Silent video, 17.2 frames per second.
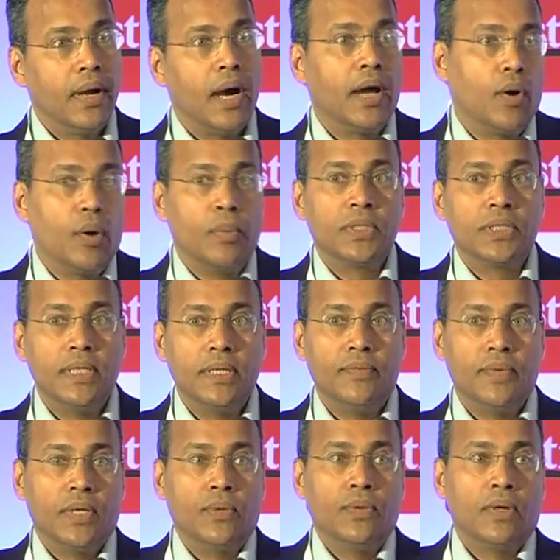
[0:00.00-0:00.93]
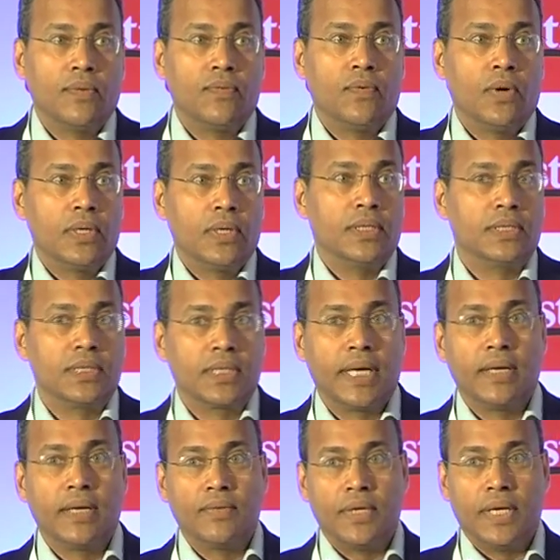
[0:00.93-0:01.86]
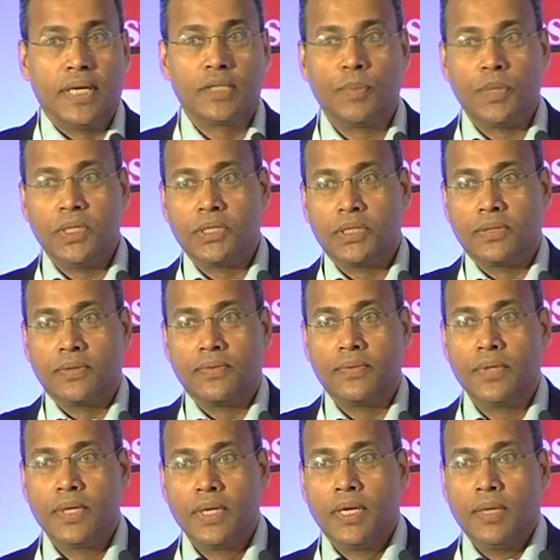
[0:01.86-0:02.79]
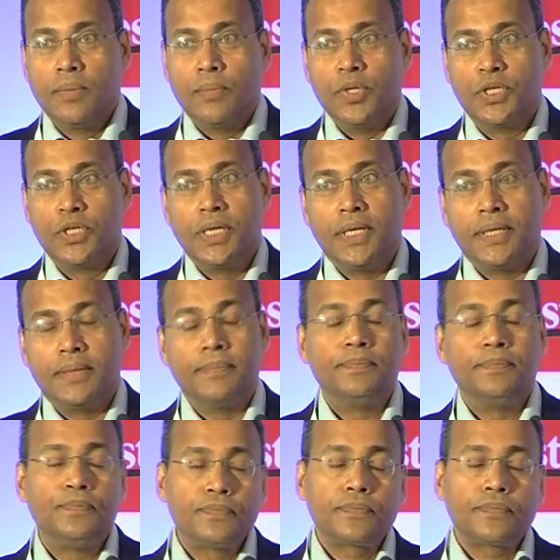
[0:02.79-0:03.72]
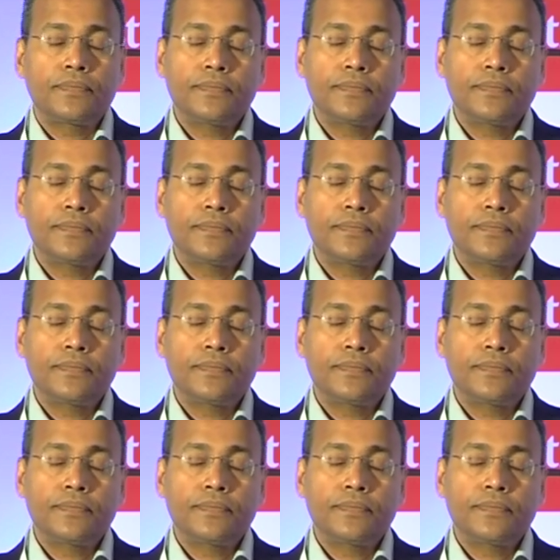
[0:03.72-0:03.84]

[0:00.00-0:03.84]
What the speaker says: We couldn't afford this kind of an expensive machine.